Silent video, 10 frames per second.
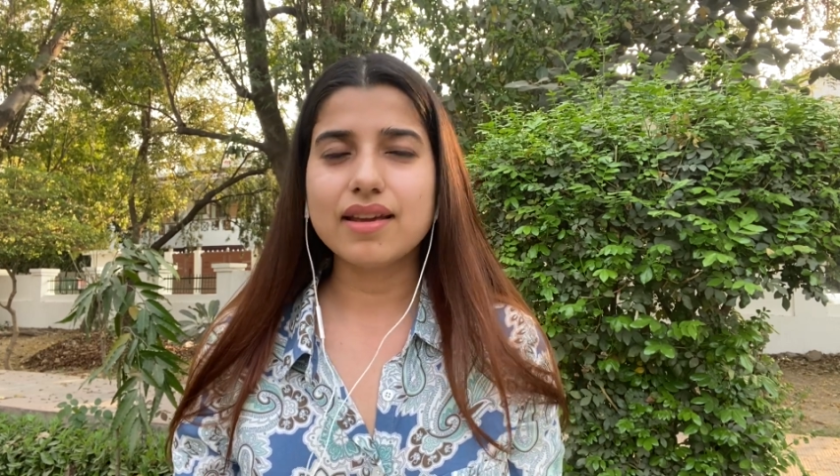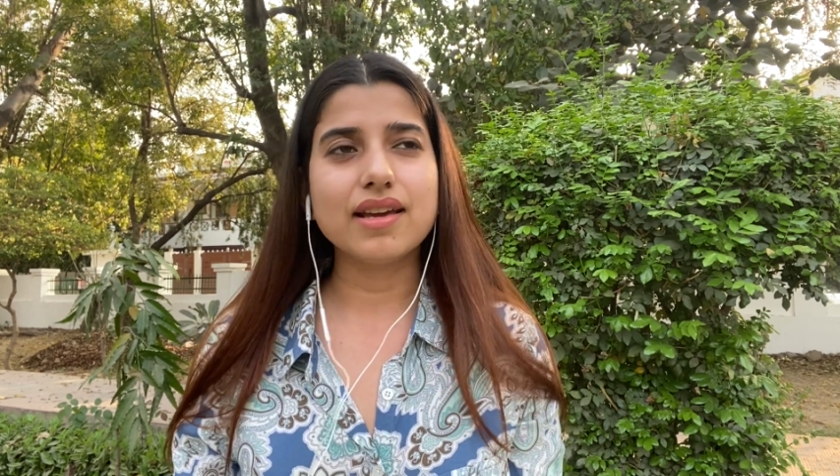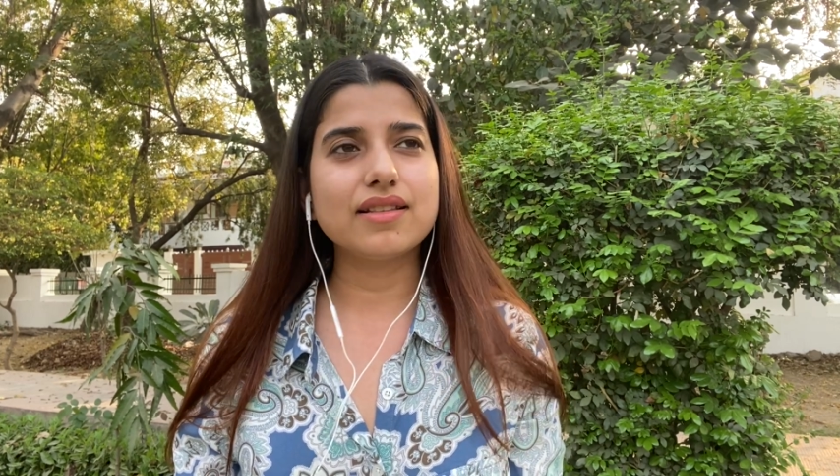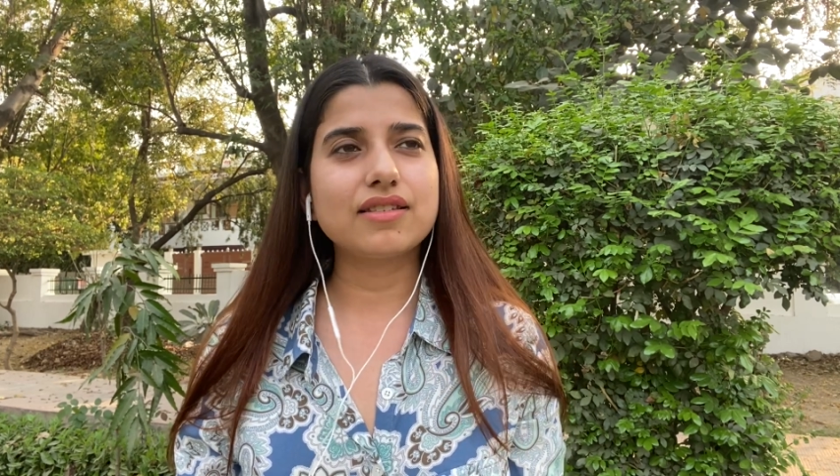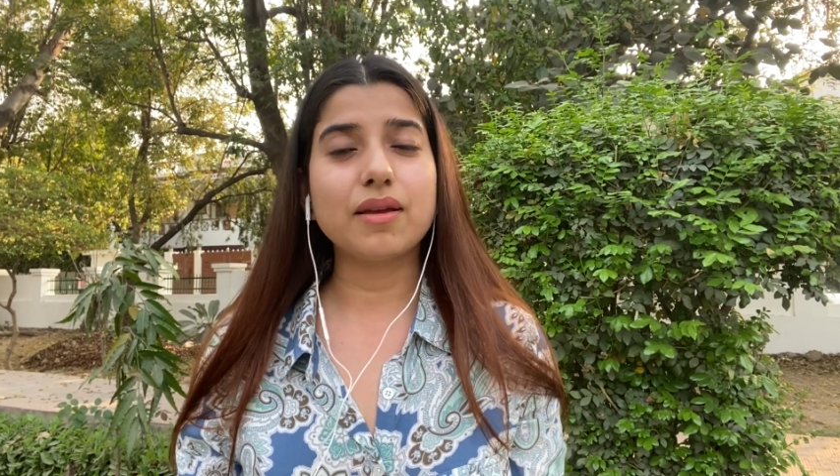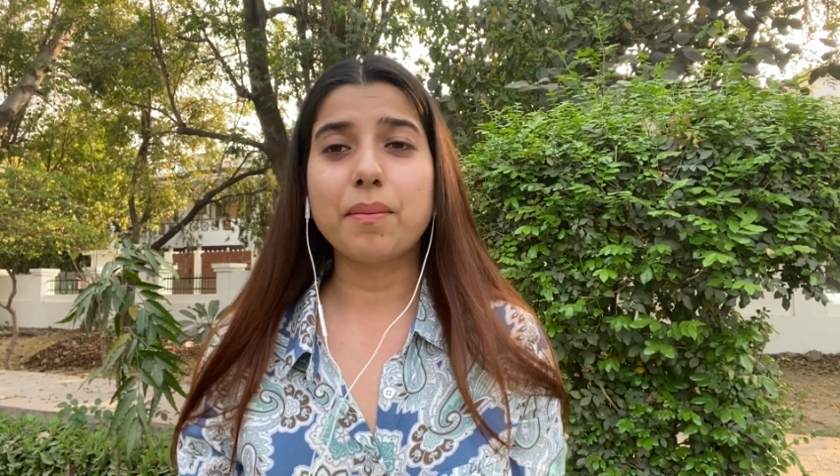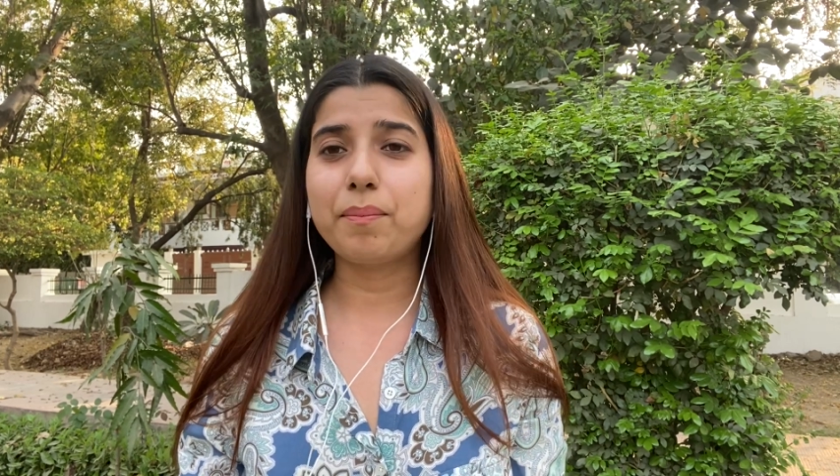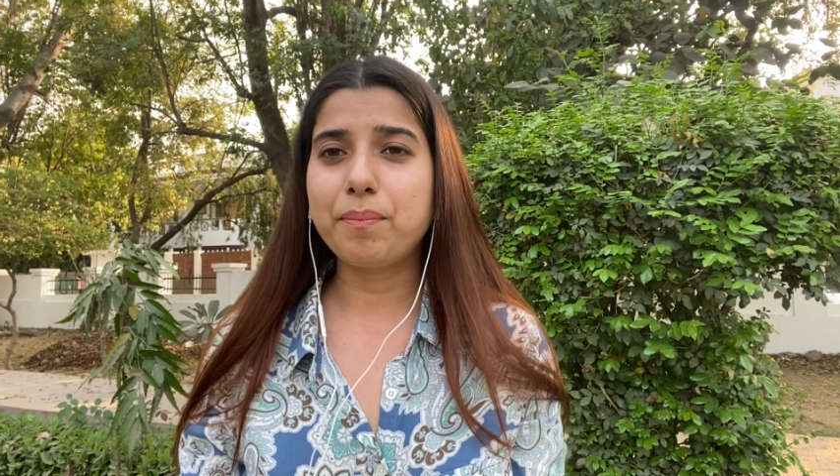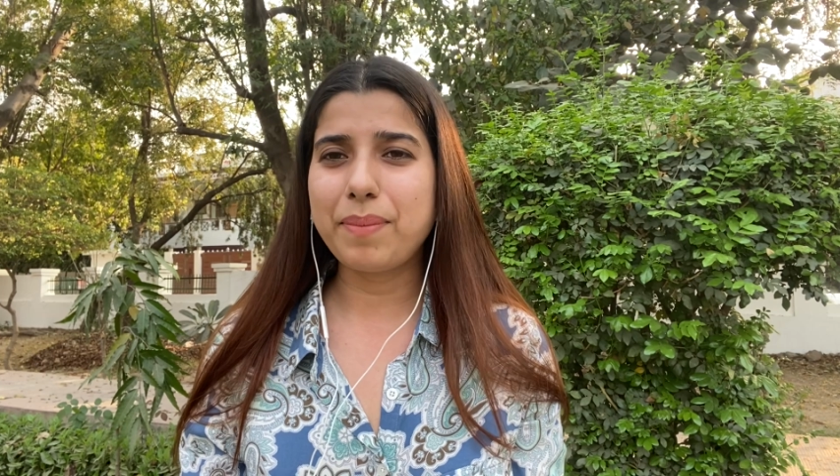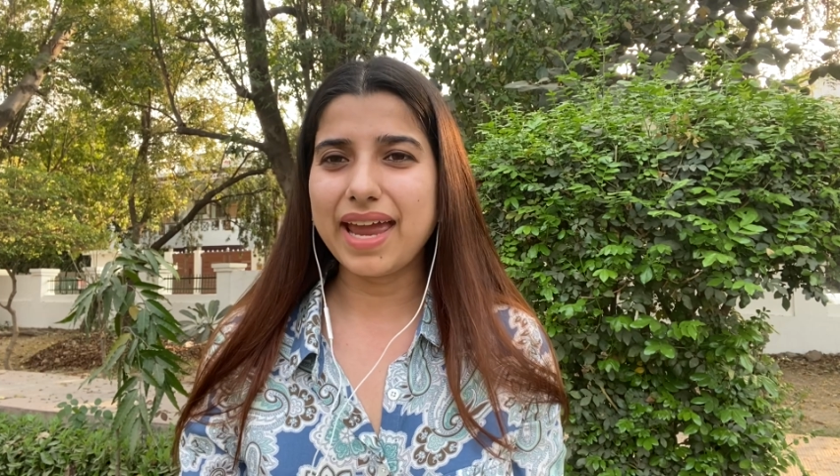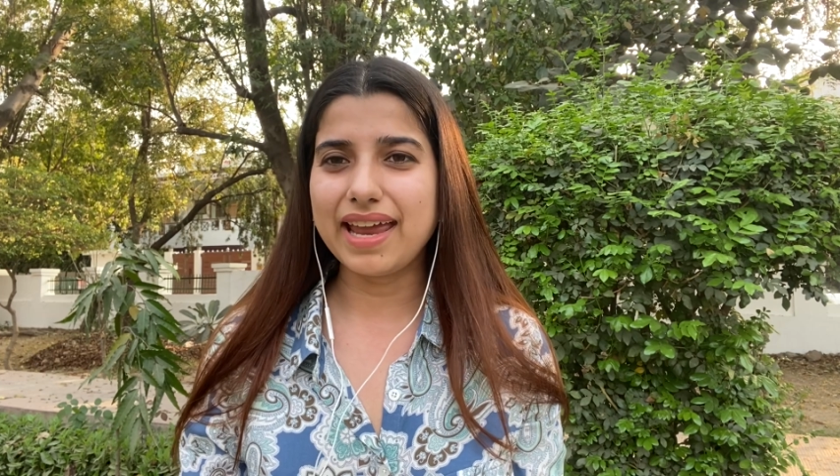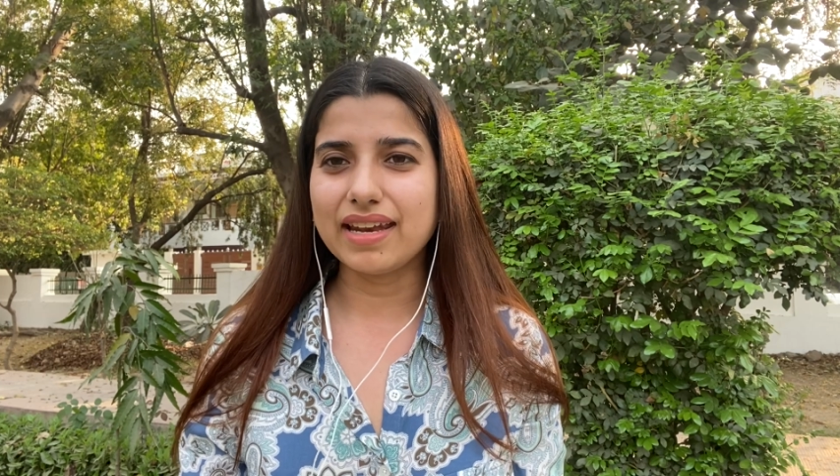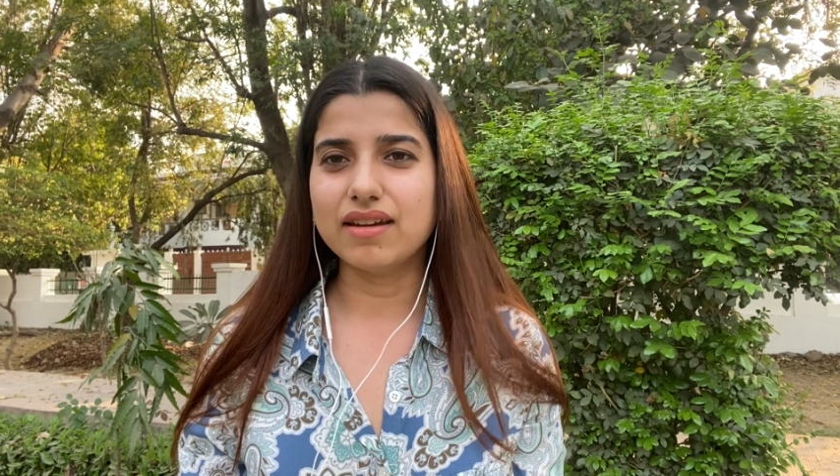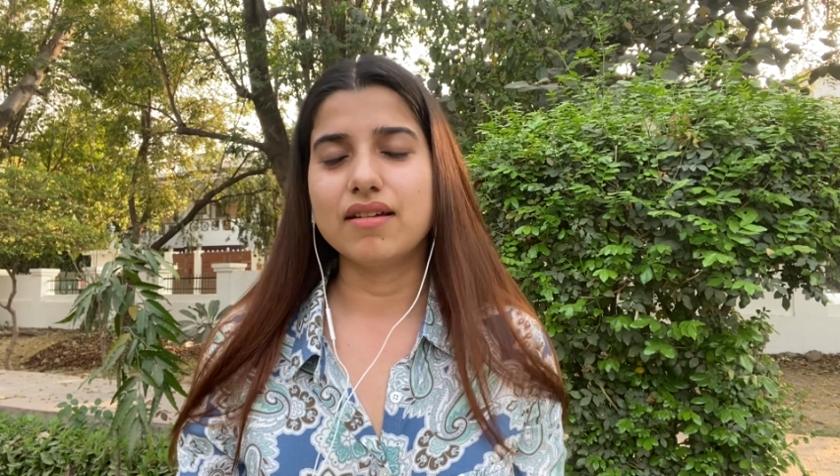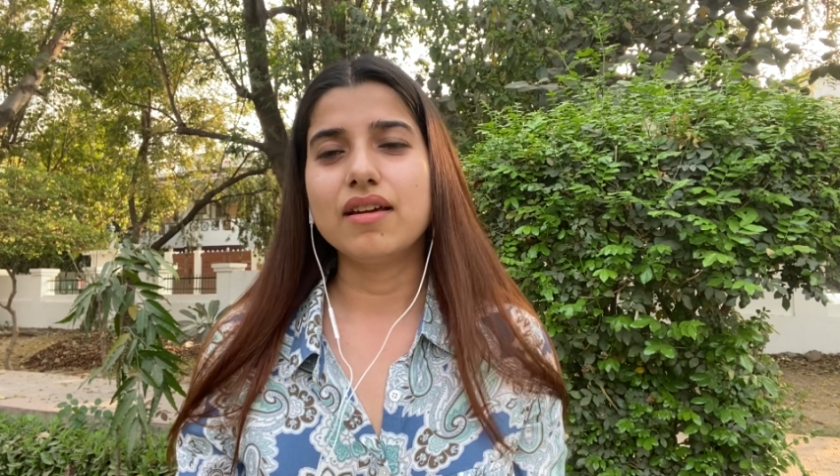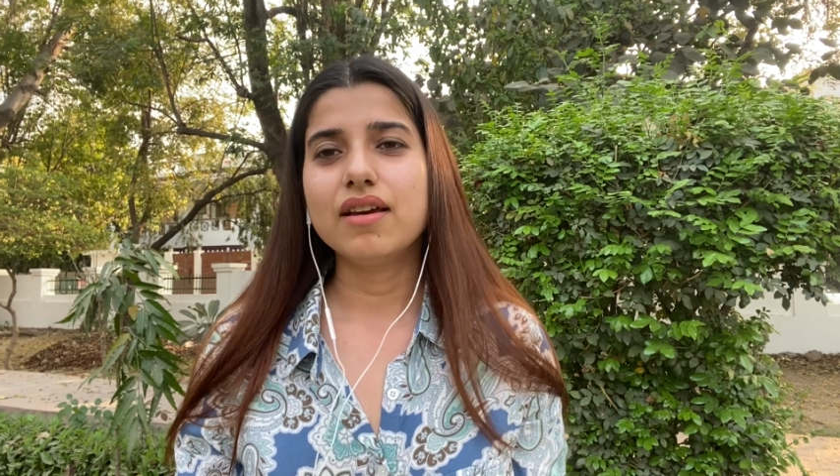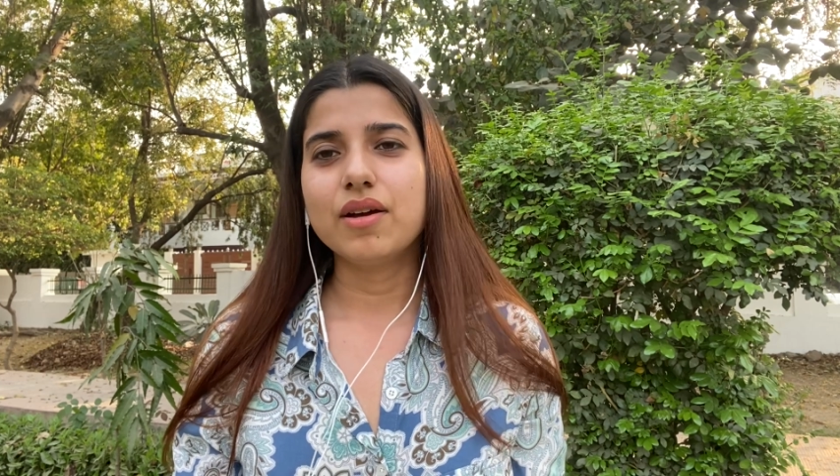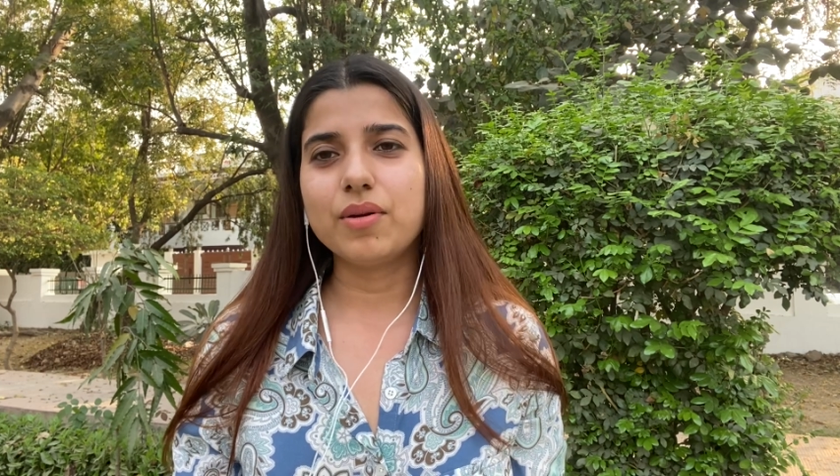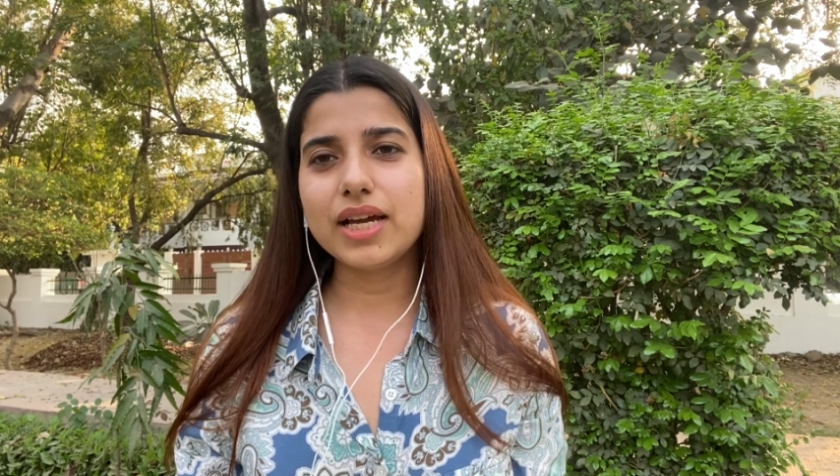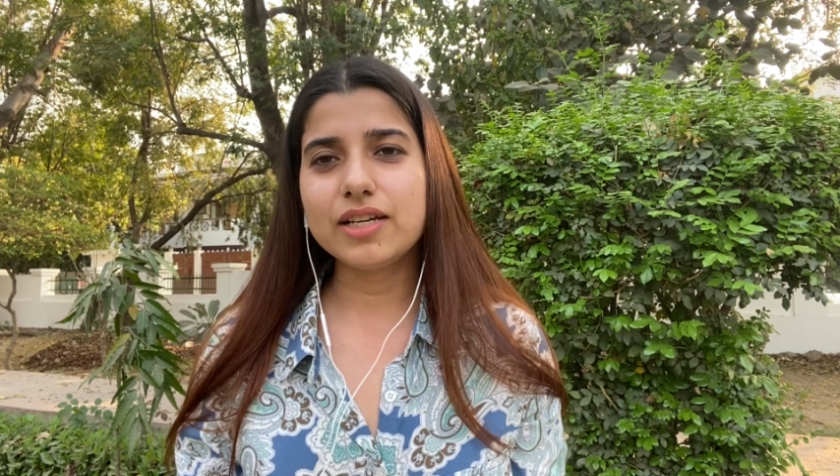it's pain,
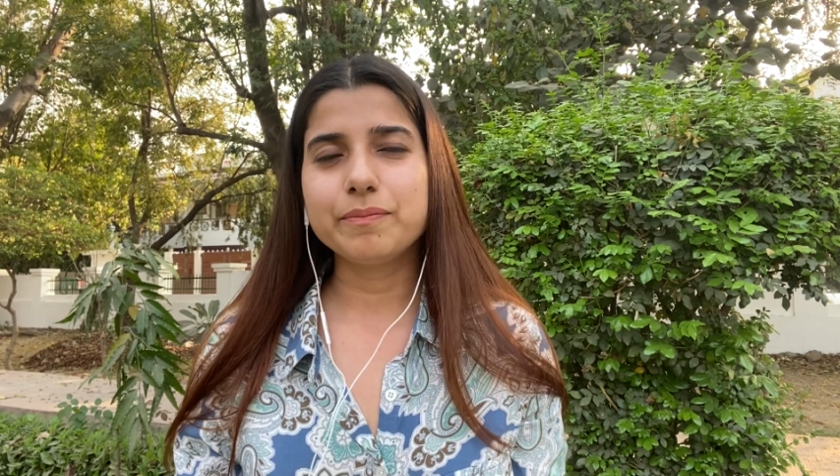right?